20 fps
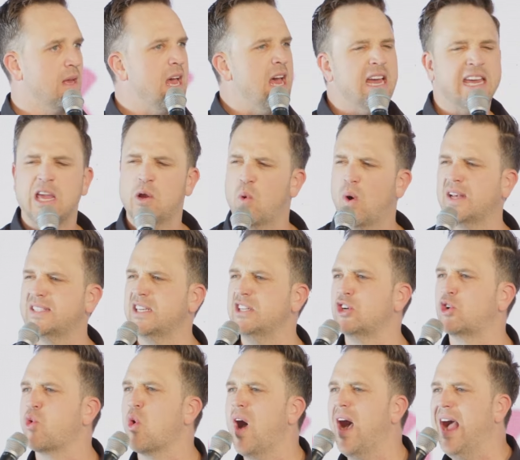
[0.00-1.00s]
He wasn't
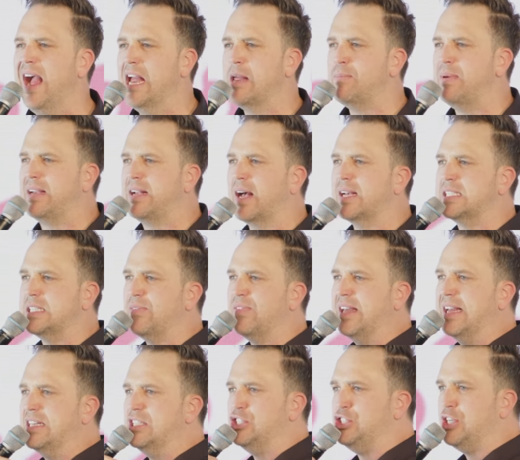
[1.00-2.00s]
crying because of
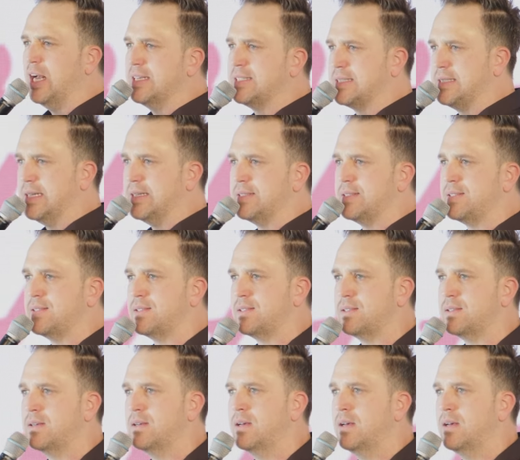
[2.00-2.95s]
injustice.